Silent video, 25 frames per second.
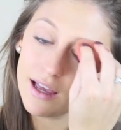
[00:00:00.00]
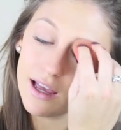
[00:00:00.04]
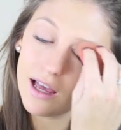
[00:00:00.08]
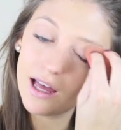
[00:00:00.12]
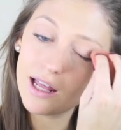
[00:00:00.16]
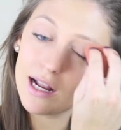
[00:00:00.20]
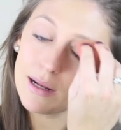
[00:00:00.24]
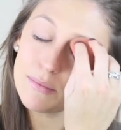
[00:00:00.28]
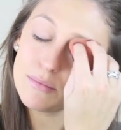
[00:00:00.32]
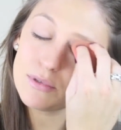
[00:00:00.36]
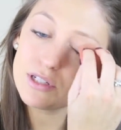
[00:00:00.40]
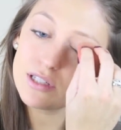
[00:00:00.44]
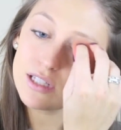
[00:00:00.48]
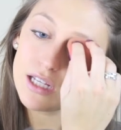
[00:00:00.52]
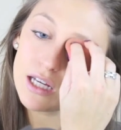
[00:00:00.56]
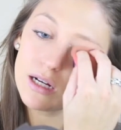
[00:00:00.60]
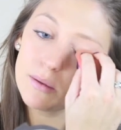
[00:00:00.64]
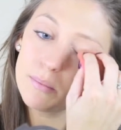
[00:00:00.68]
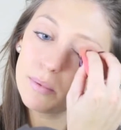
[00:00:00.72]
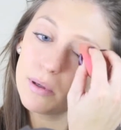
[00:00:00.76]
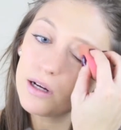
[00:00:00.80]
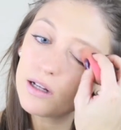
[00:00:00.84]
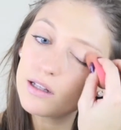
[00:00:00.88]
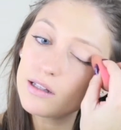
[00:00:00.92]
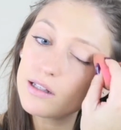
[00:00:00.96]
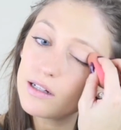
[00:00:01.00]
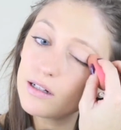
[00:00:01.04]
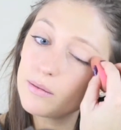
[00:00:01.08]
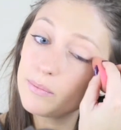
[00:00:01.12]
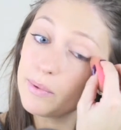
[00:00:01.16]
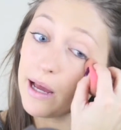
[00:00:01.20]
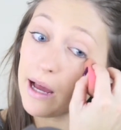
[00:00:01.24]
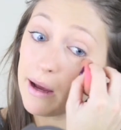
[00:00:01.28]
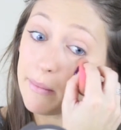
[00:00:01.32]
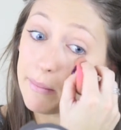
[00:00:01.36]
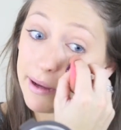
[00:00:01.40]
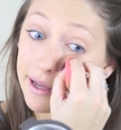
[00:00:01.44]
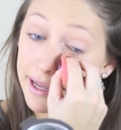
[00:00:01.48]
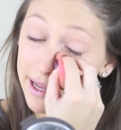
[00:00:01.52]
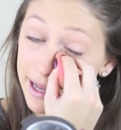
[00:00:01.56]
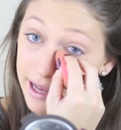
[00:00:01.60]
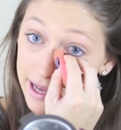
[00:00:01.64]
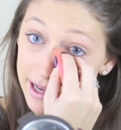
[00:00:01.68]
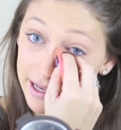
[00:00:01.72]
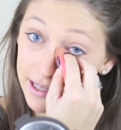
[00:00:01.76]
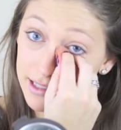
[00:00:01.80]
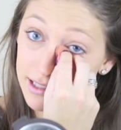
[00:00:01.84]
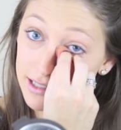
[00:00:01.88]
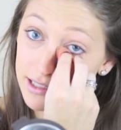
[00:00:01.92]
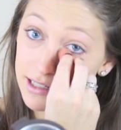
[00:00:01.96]
And I'm just going to put a little bit on my
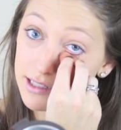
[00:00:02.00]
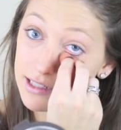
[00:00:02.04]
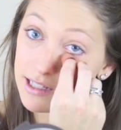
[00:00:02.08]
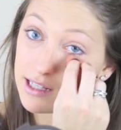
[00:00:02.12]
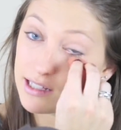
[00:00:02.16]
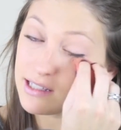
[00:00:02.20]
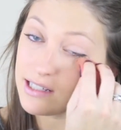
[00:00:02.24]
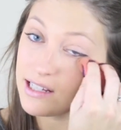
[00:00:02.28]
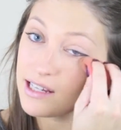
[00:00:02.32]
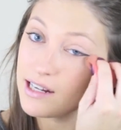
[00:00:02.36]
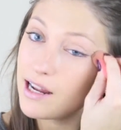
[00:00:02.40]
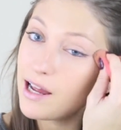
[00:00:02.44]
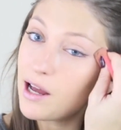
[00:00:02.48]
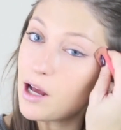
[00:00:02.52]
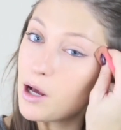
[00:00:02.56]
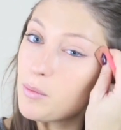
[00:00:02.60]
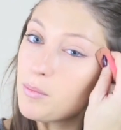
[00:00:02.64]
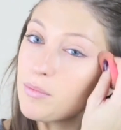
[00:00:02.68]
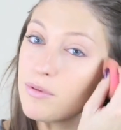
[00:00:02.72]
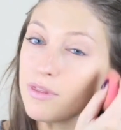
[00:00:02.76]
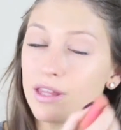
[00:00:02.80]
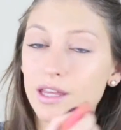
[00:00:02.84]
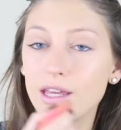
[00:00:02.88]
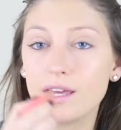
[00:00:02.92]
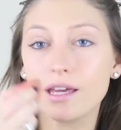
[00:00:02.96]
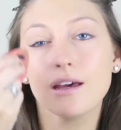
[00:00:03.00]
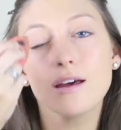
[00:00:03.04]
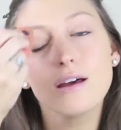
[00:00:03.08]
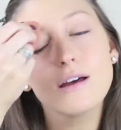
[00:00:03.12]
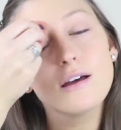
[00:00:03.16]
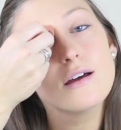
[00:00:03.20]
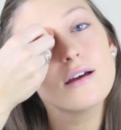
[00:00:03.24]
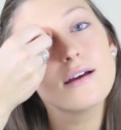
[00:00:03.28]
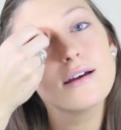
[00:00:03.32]
eyes because that's going to help the